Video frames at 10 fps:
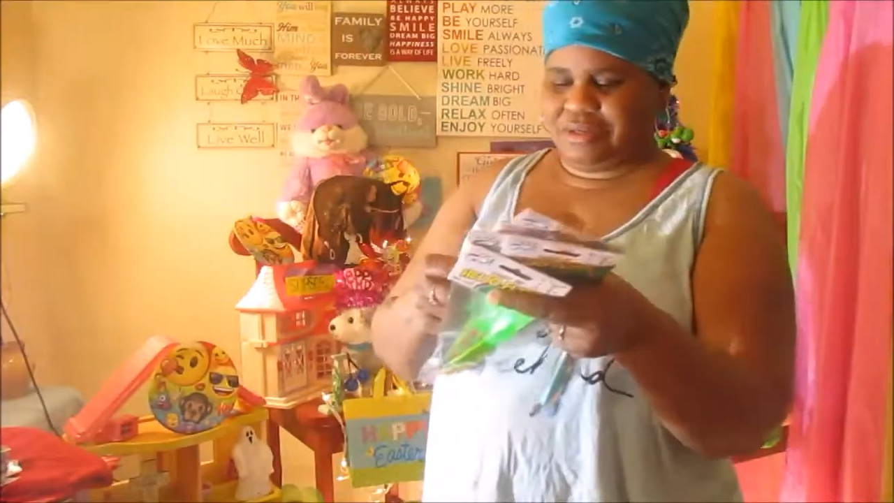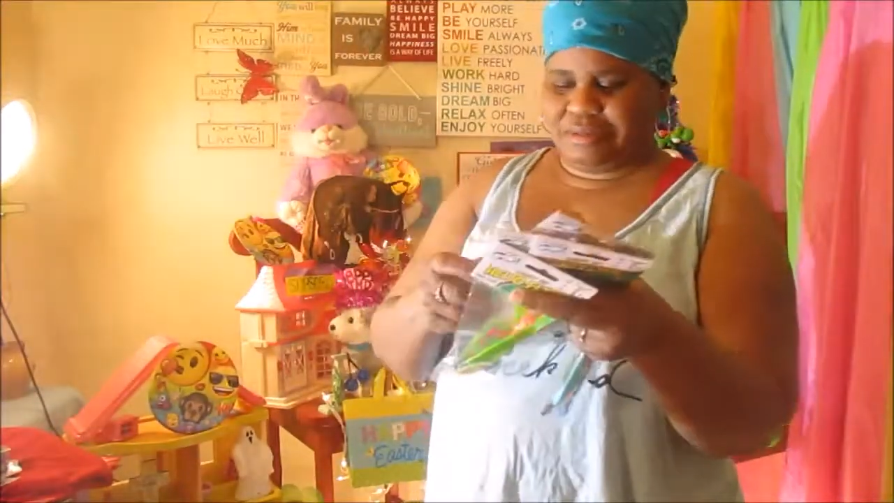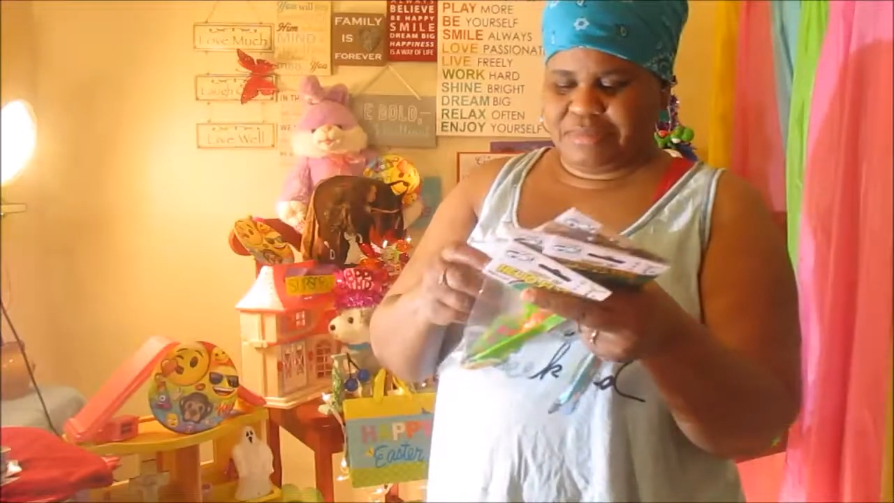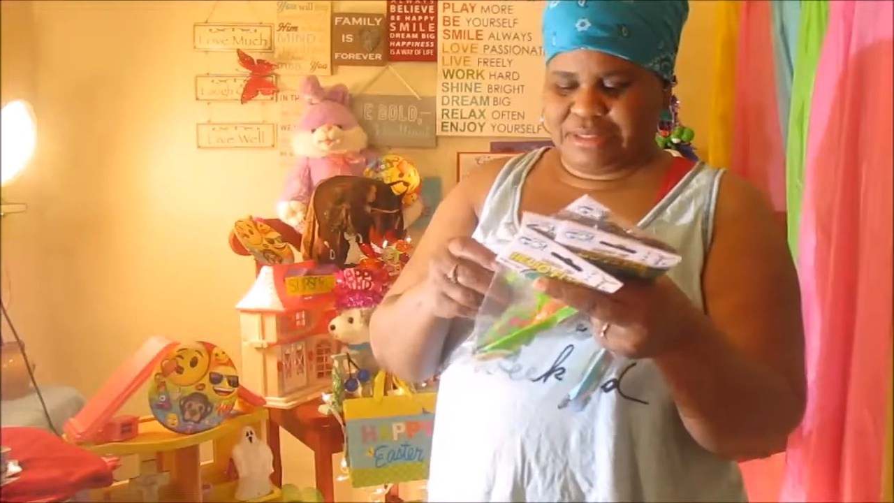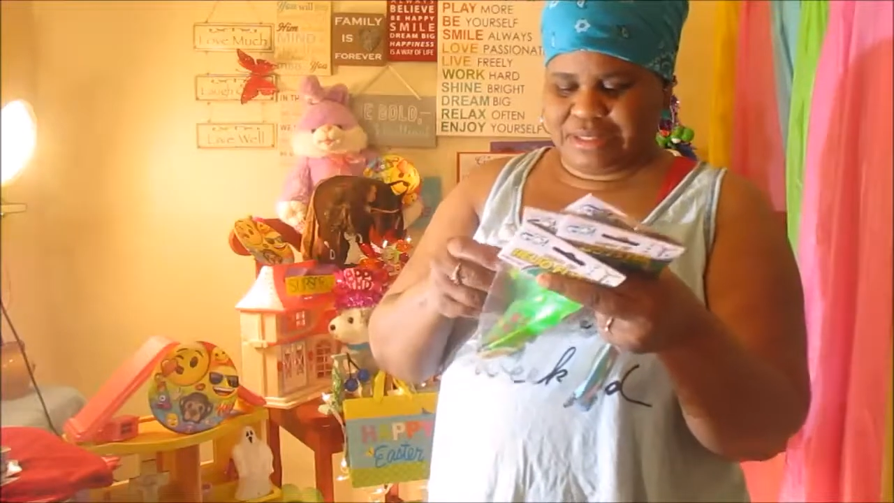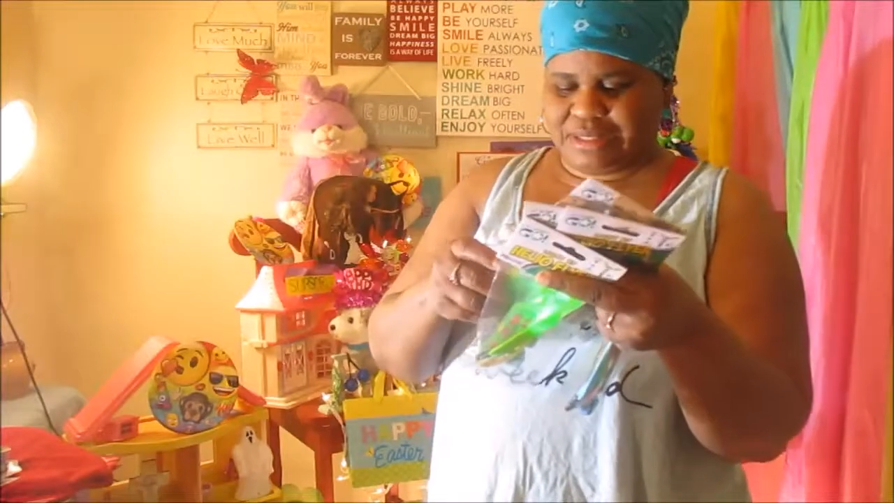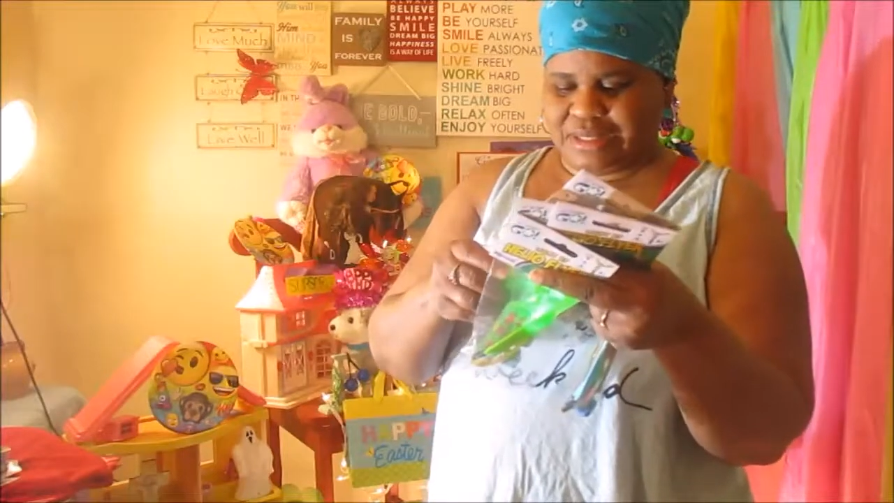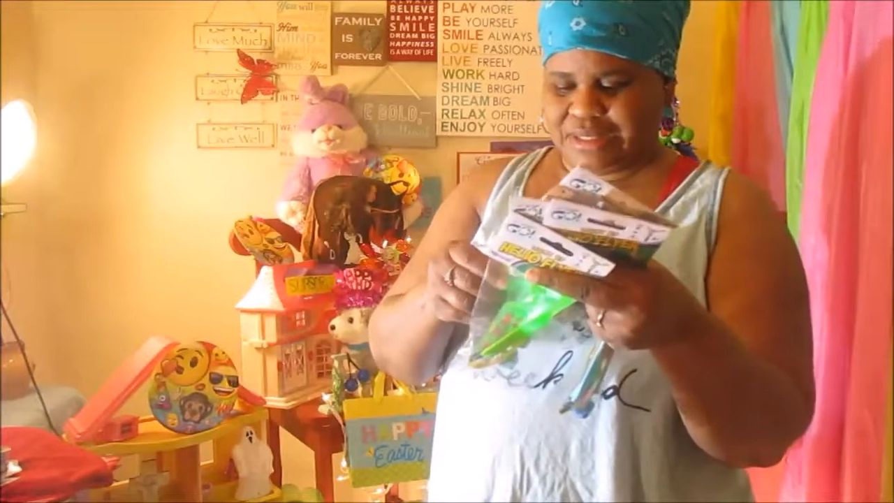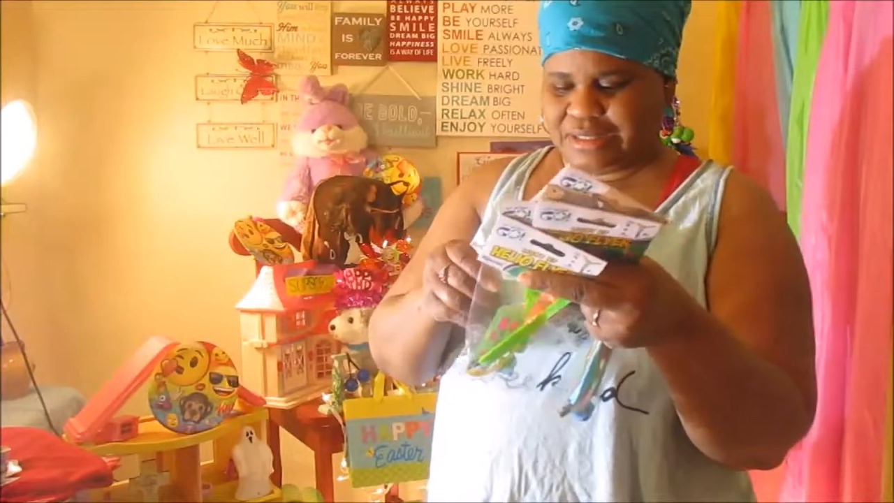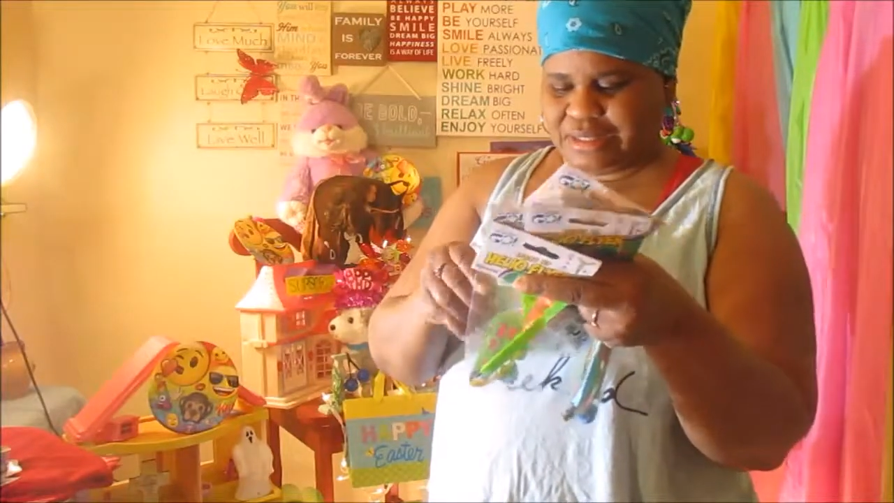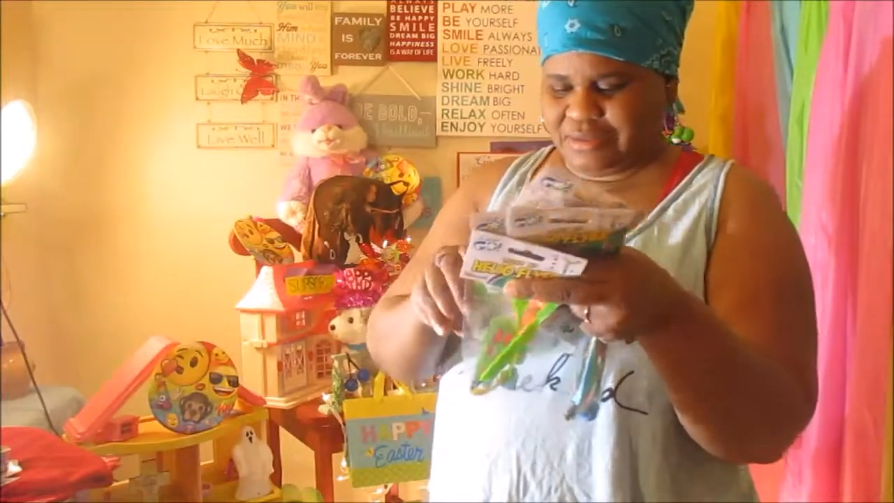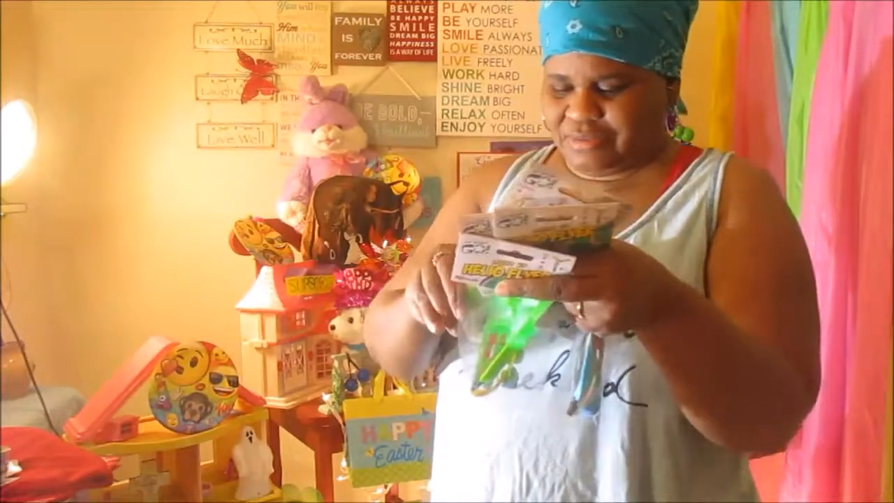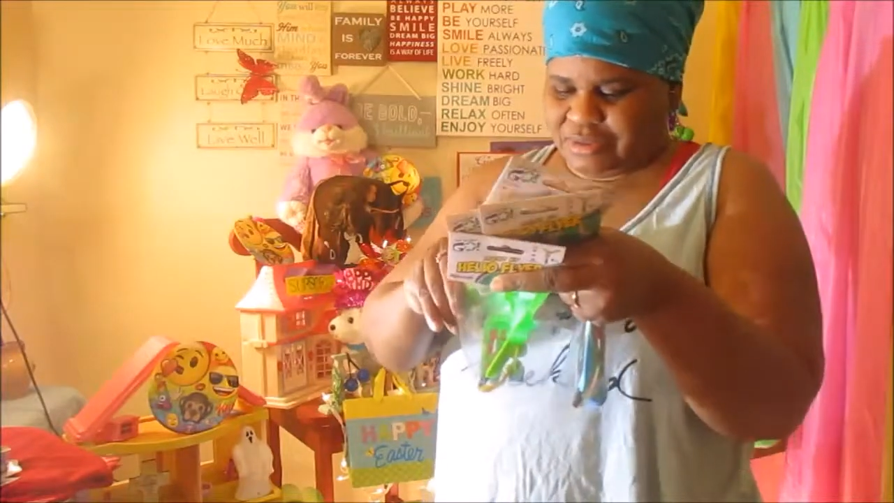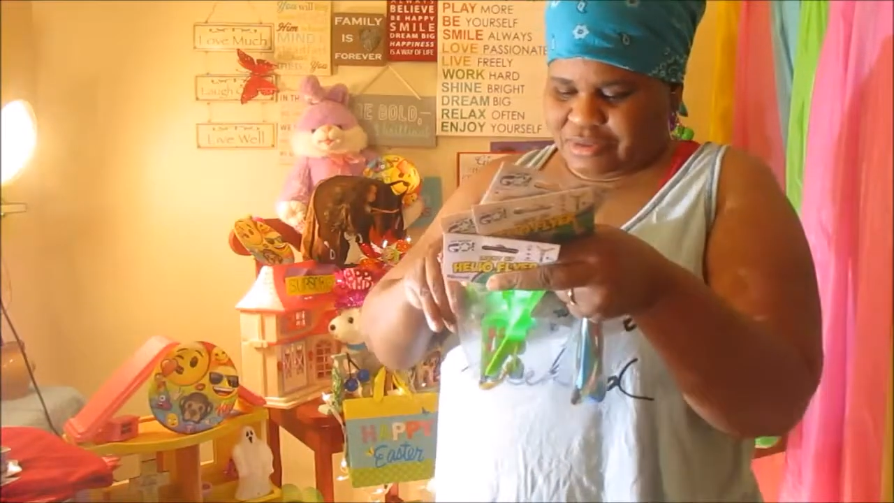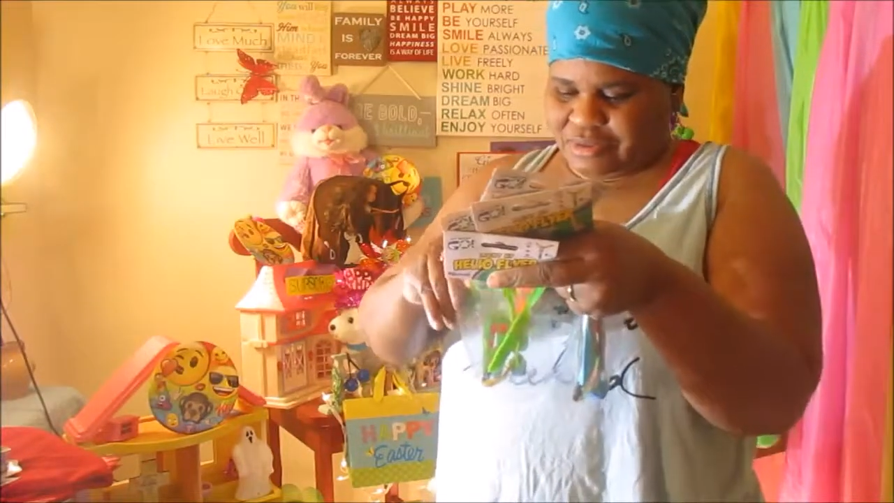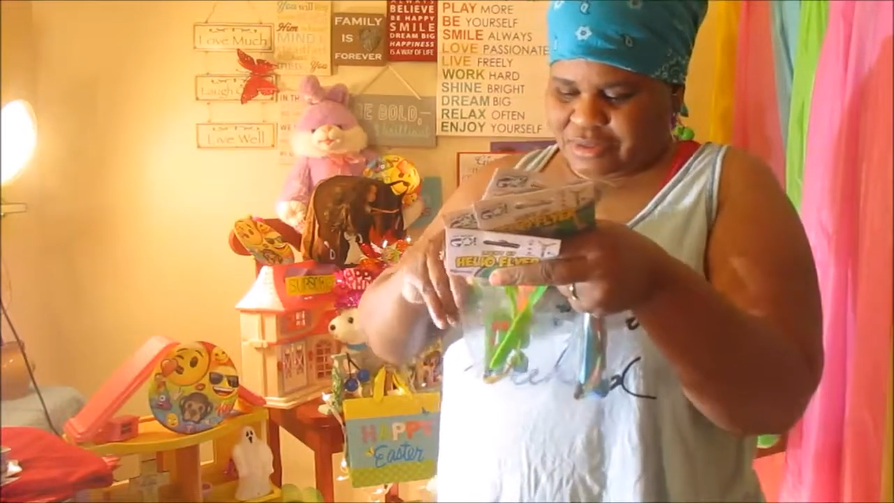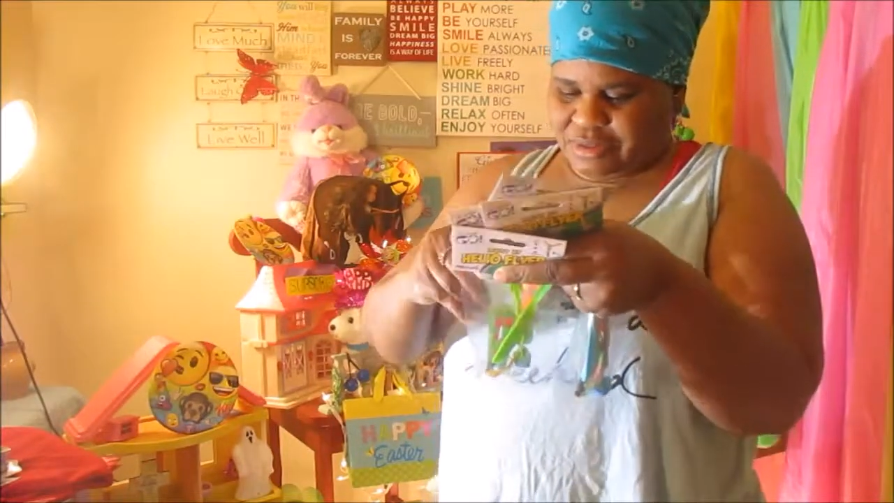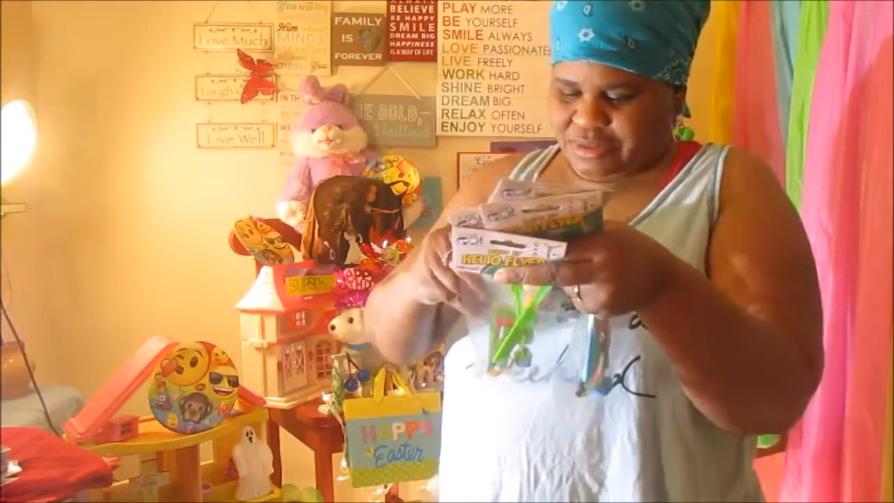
Let me see, can I get this one going?